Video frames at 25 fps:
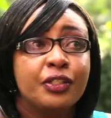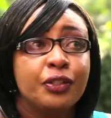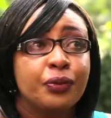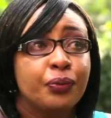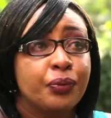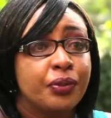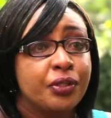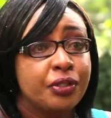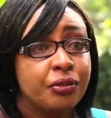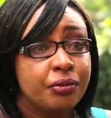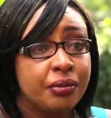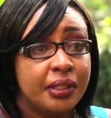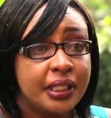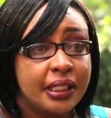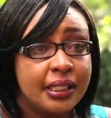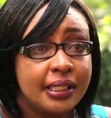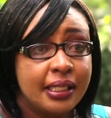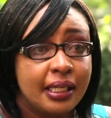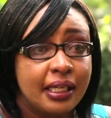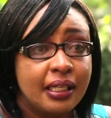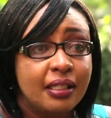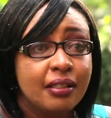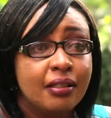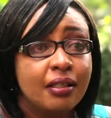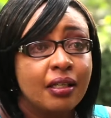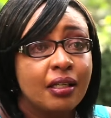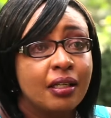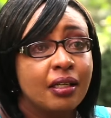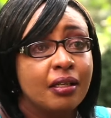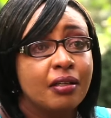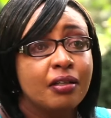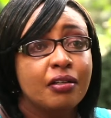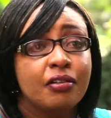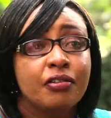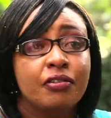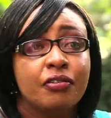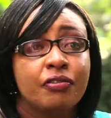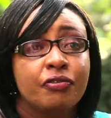she was treated
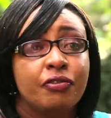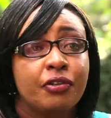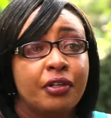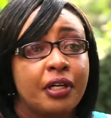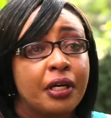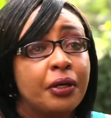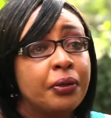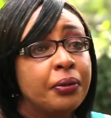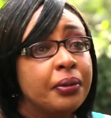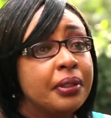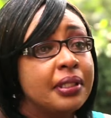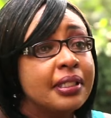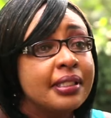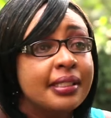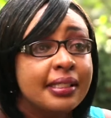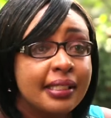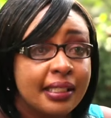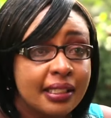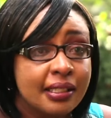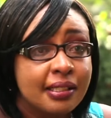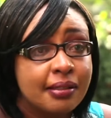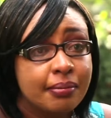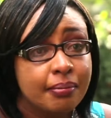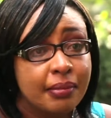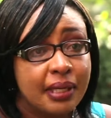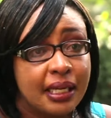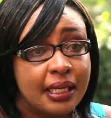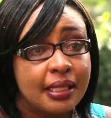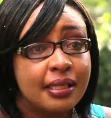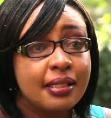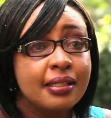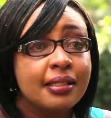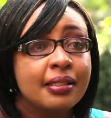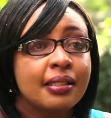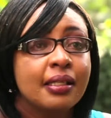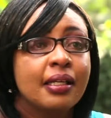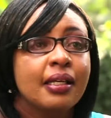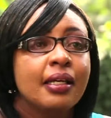for a whole 6
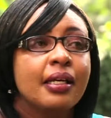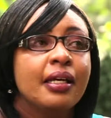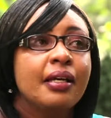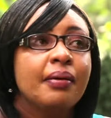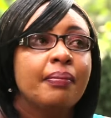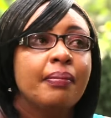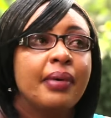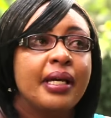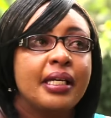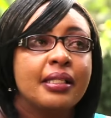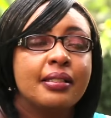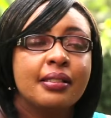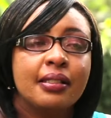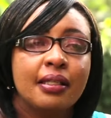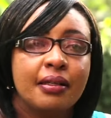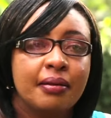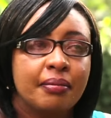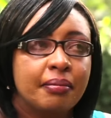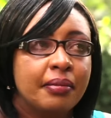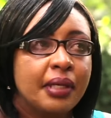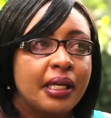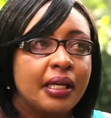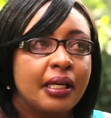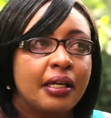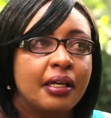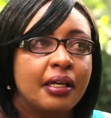months by some